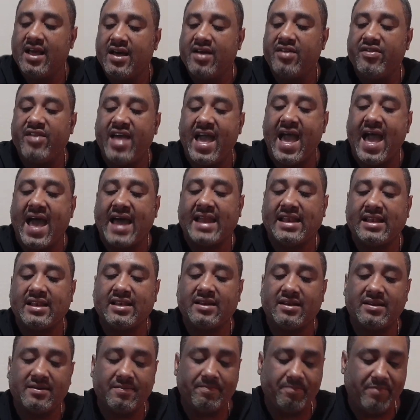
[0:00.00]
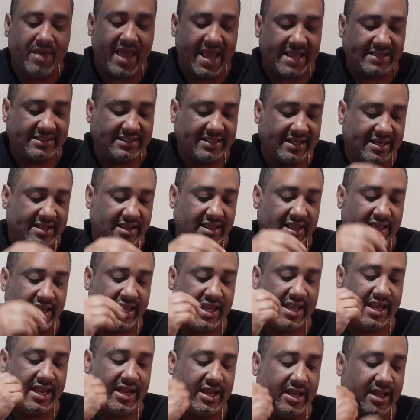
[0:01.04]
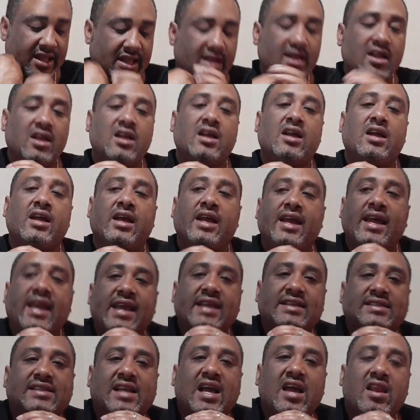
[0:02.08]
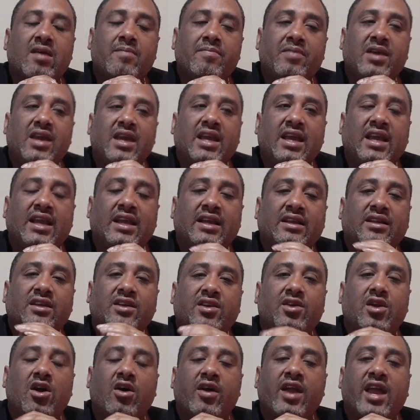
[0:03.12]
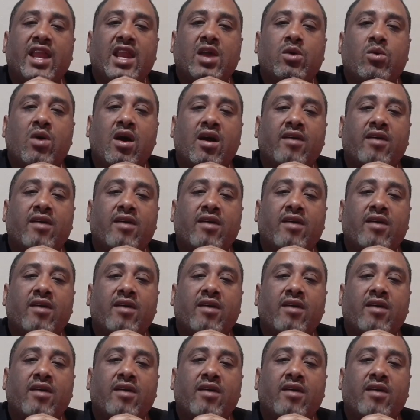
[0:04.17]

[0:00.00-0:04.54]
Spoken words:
that basically is going to be, anywhere